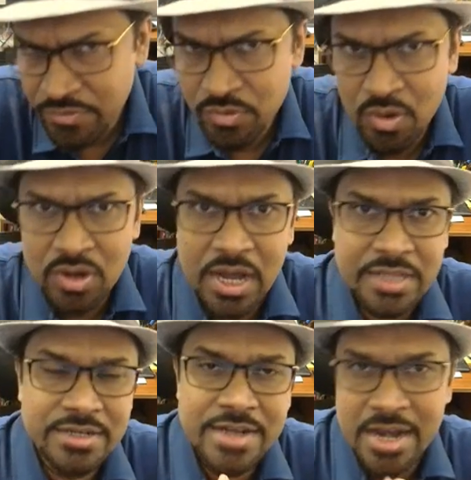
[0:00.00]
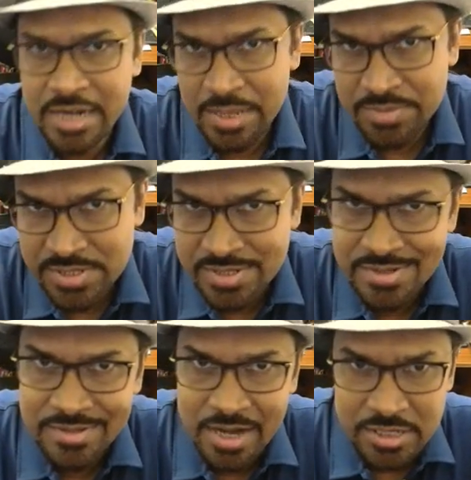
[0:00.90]
on other data types
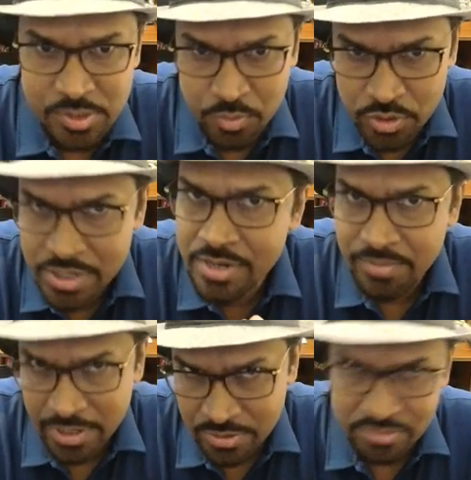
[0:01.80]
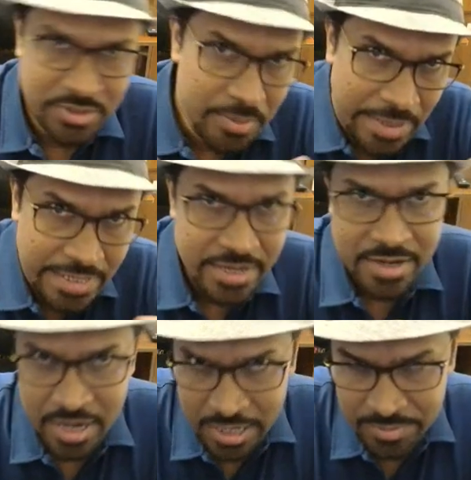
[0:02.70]
that are supported in Python, the built-in
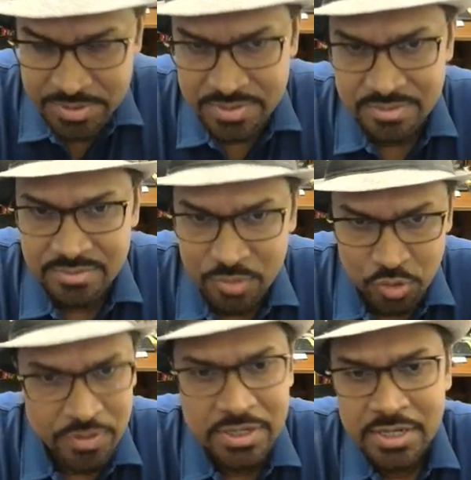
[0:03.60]
data types, moreover.